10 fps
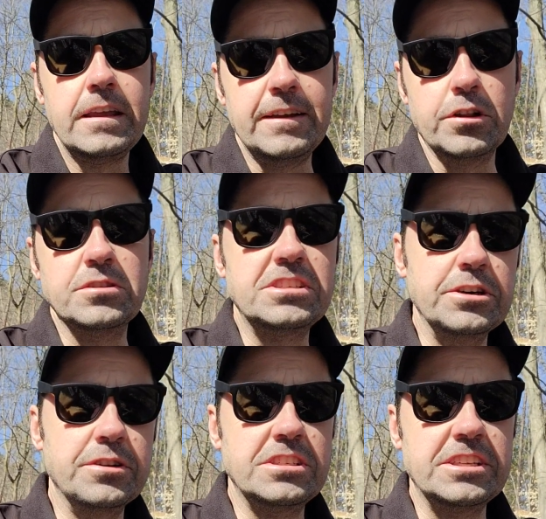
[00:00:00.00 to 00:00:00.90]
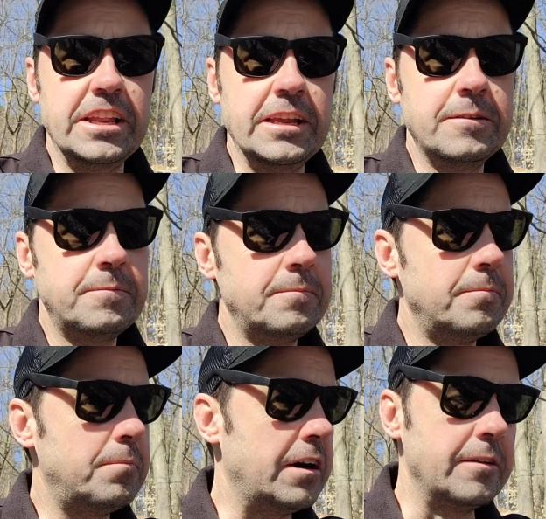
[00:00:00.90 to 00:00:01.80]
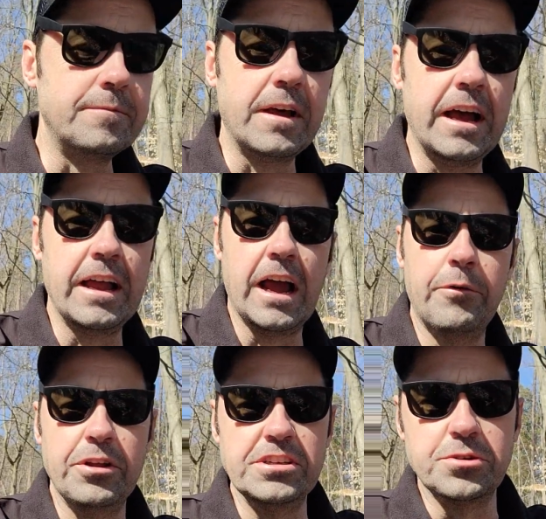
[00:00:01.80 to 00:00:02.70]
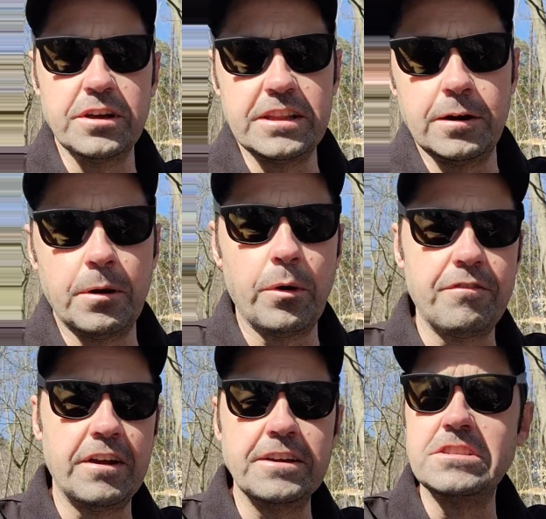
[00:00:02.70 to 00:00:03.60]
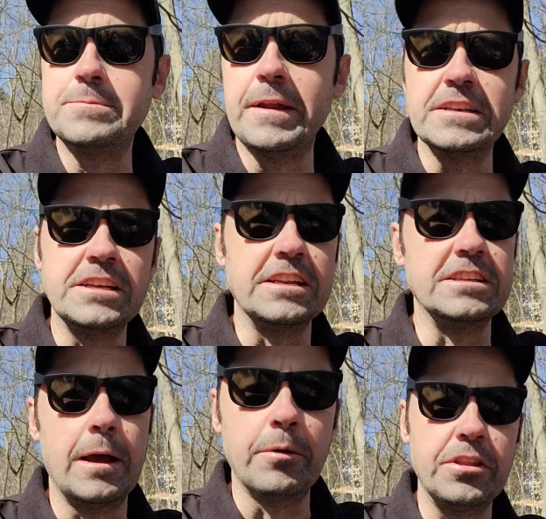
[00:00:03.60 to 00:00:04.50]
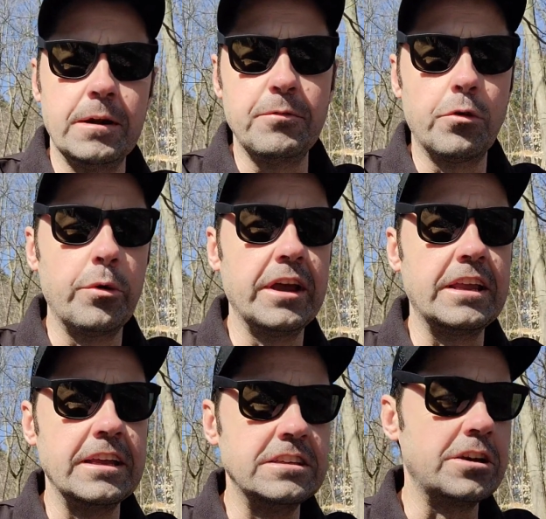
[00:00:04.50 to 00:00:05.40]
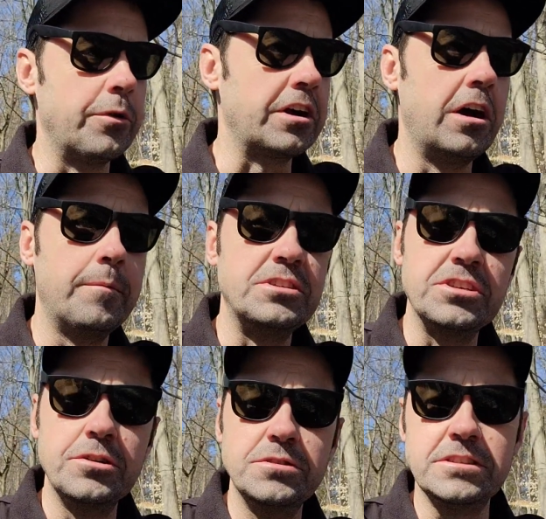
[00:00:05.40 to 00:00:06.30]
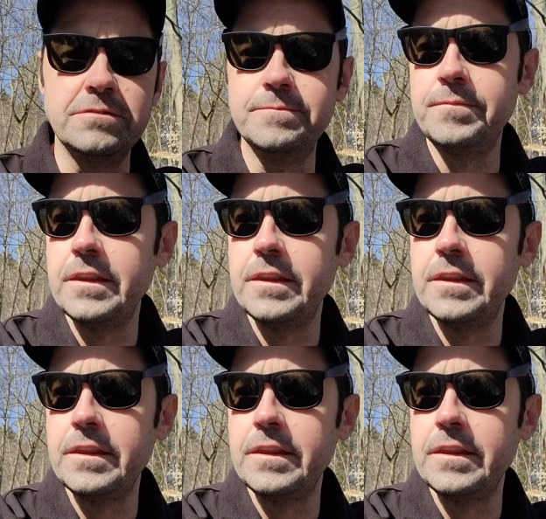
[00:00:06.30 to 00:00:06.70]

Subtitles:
even though it's still in the city. But I really enjoy it there. My wife and I used to spend a ton of time out there before we had kids, going to comedy shows, and